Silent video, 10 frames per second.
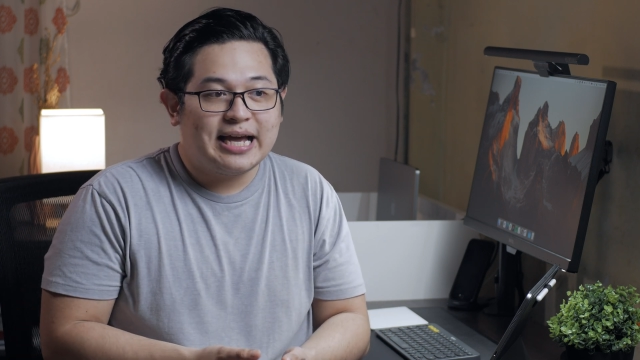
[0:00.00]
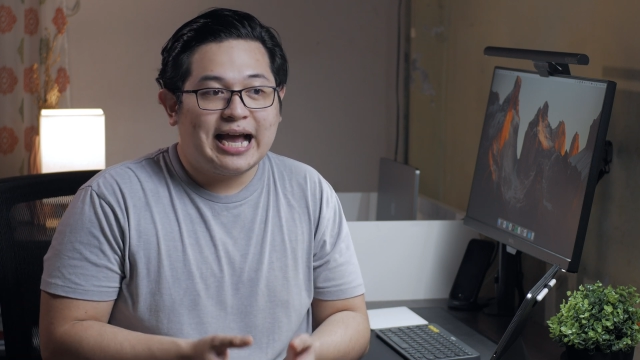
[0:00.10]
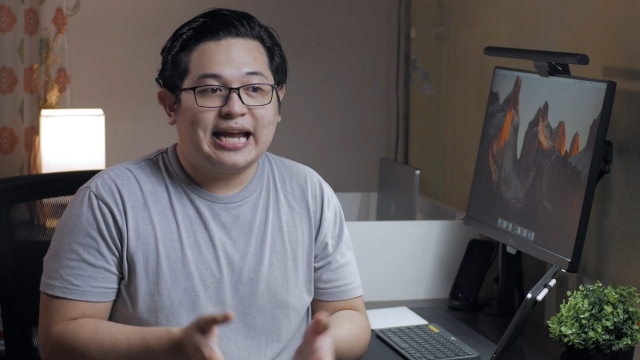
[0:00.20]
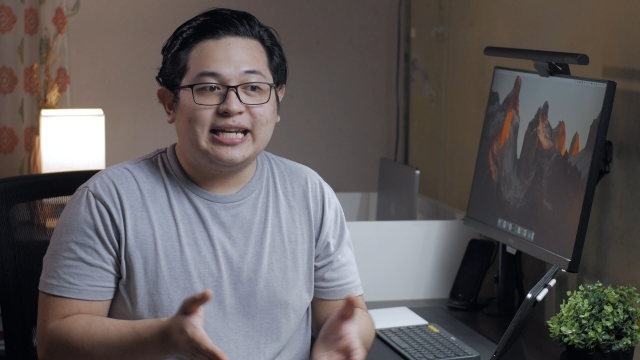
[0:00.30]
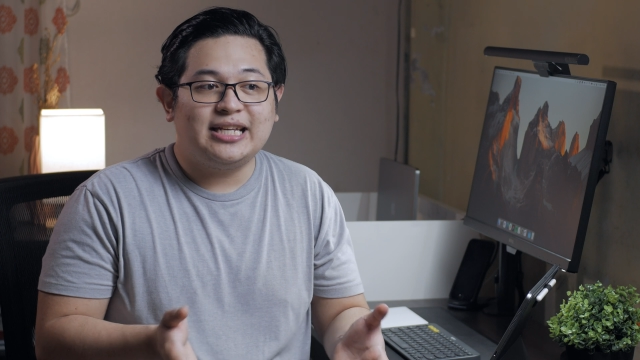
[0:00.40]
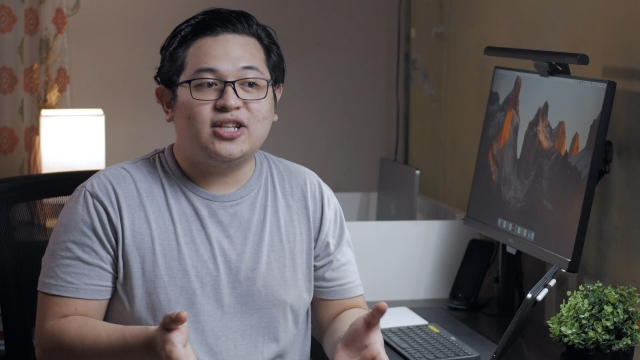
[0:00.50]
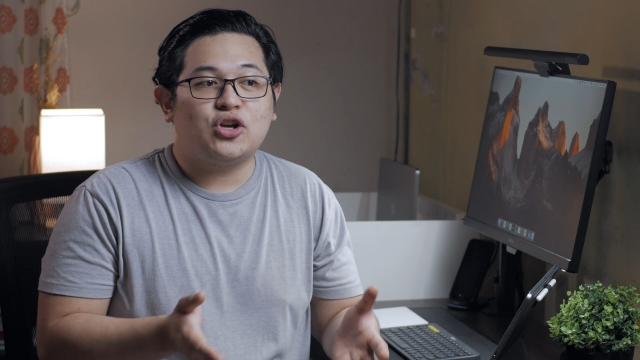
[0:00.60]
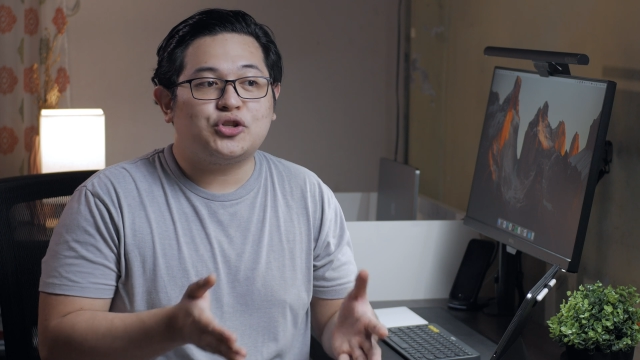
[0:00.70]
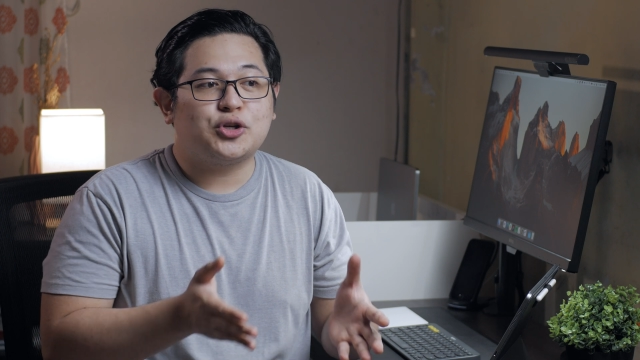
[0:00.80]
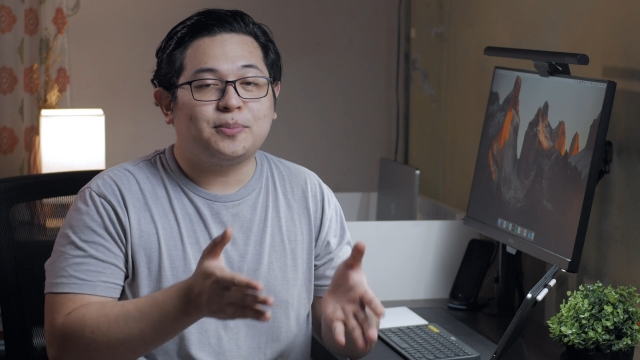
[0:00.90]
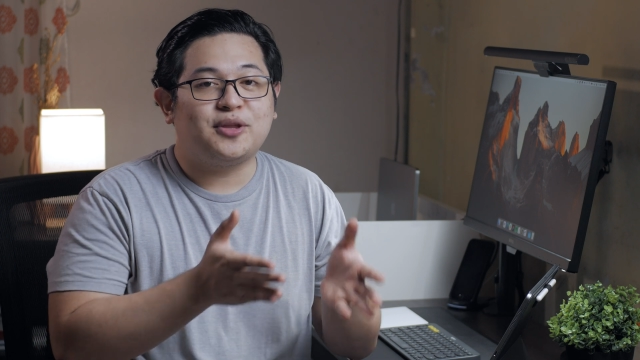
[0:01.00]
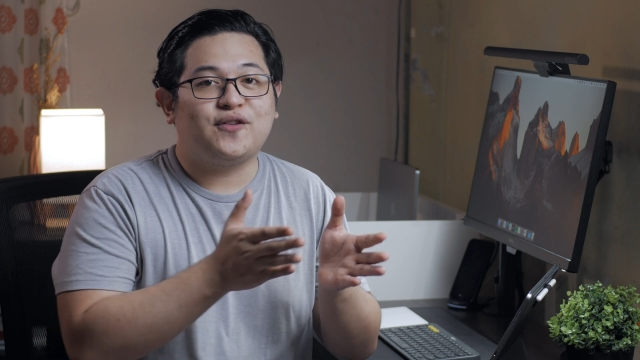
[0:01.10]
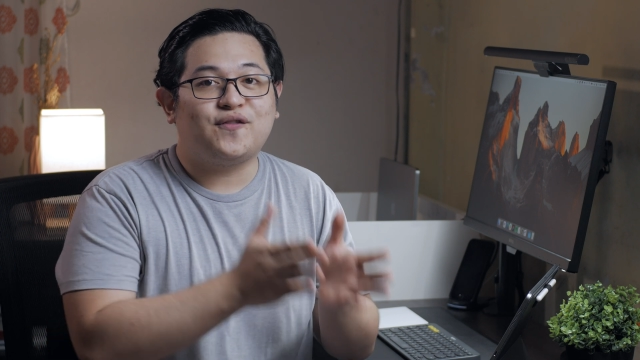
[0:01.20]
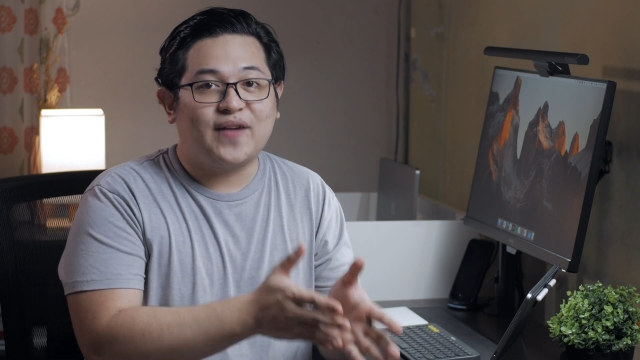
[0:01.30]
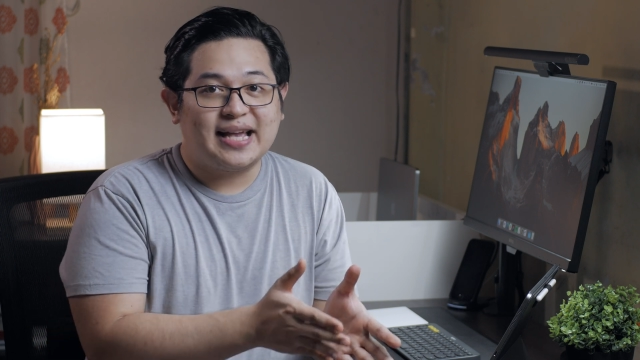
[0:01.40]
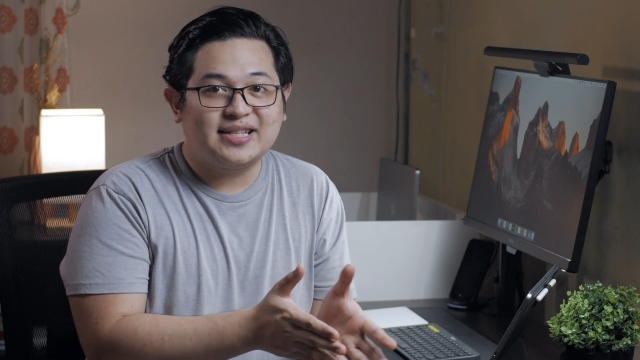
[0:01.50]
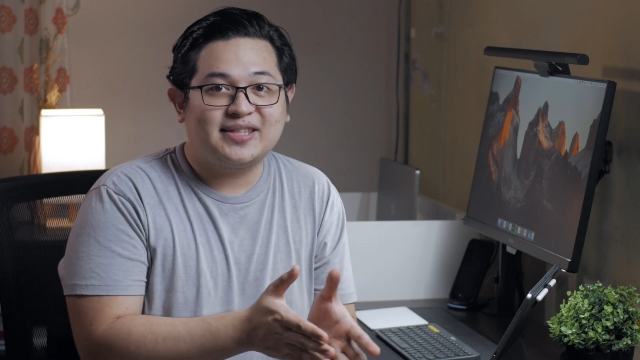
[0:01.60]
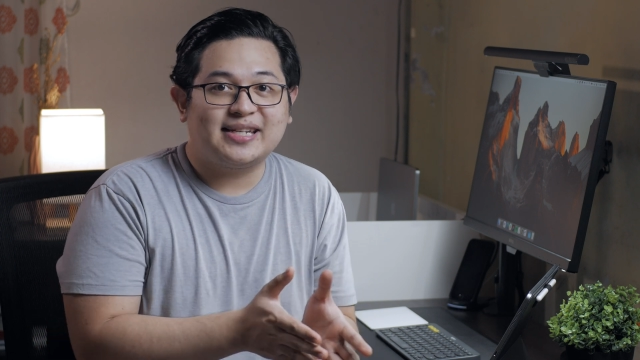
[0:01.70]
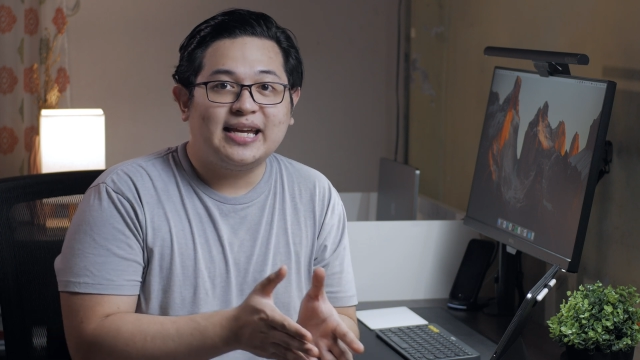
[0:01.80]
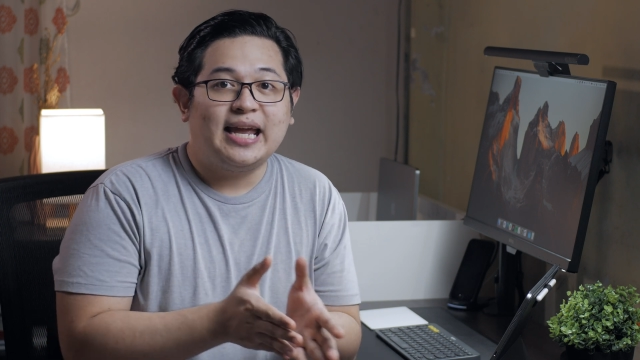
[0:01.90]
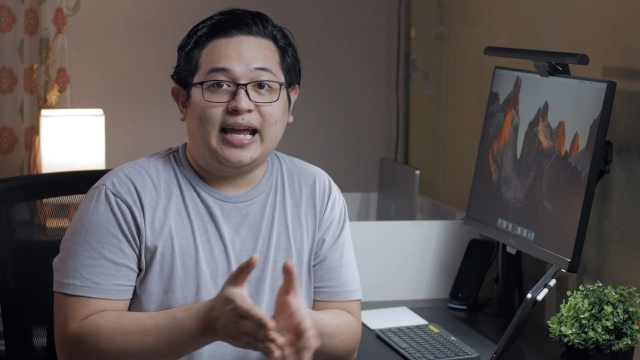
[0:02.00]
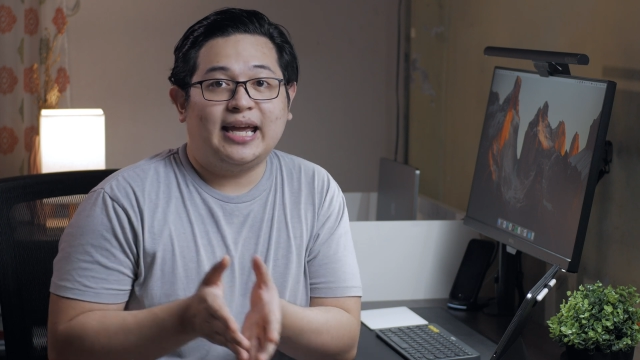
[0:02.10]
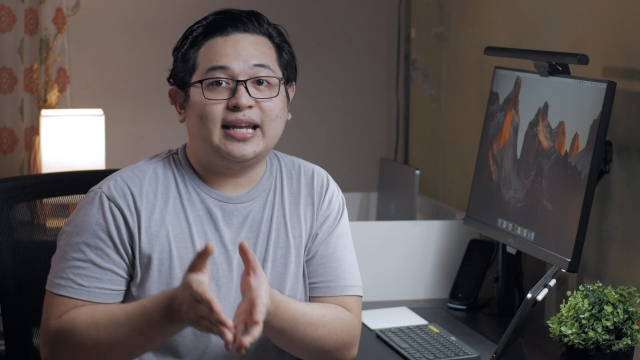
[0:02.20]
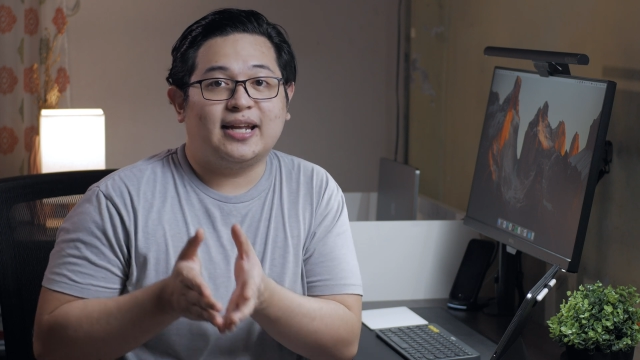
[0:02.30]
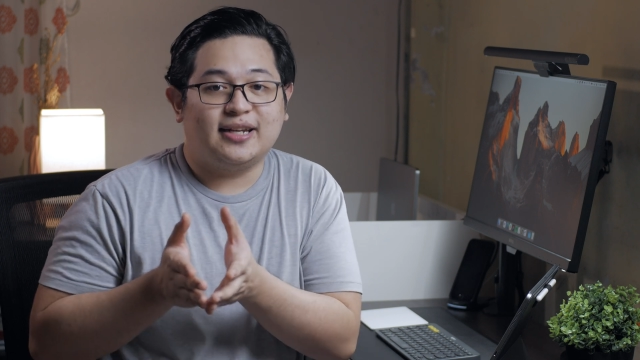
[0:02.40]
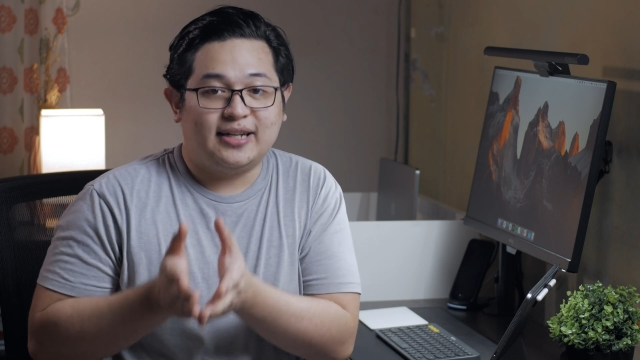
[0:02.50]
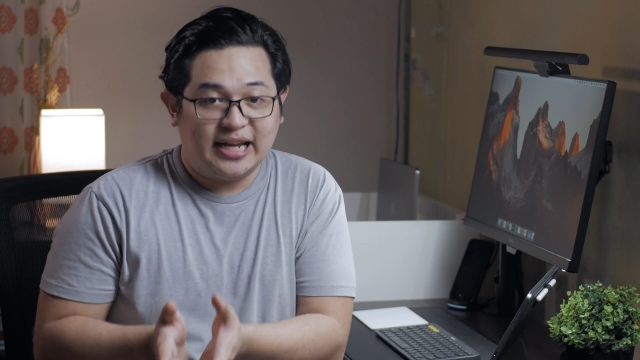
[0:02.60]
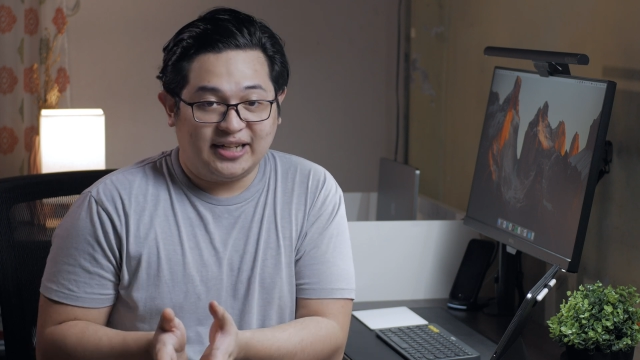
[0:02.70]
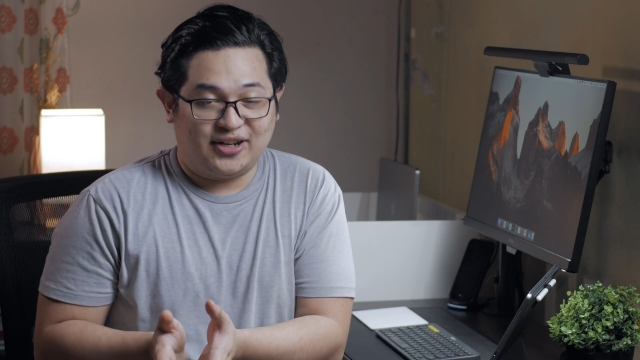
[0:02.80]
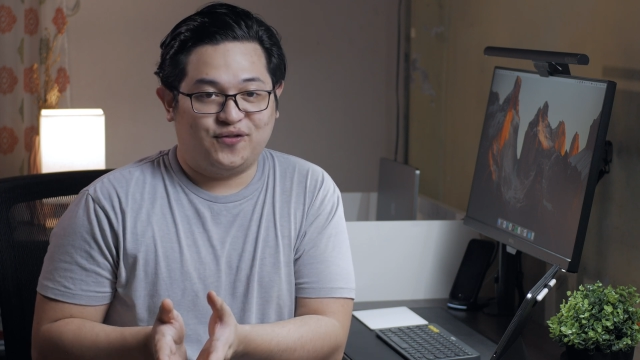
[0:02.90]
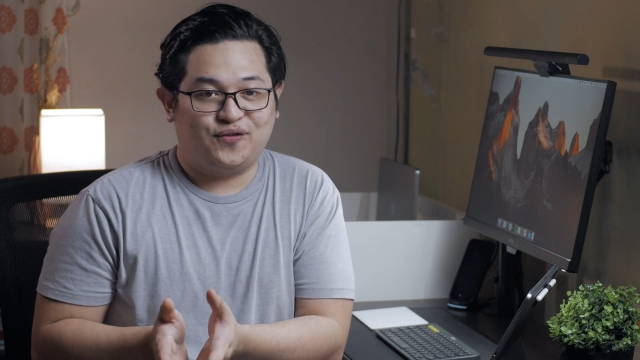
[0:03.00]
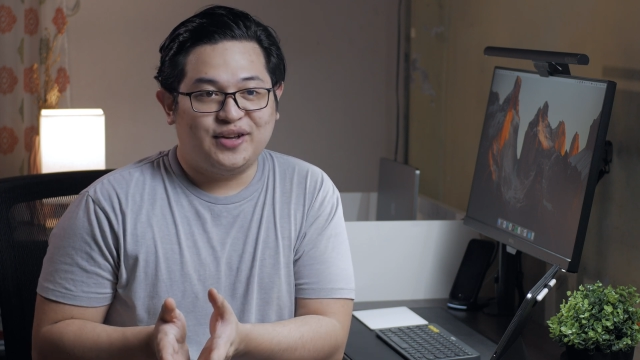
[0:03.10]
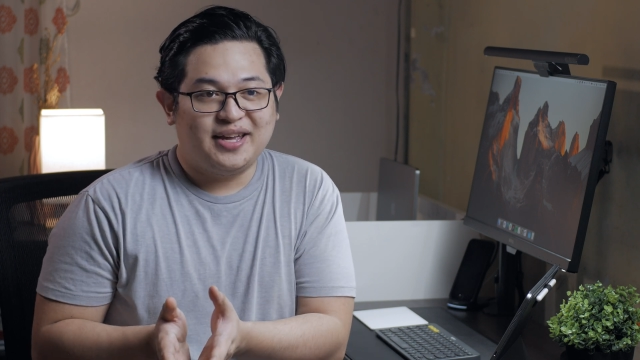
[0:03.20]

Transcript: I need something fast and native.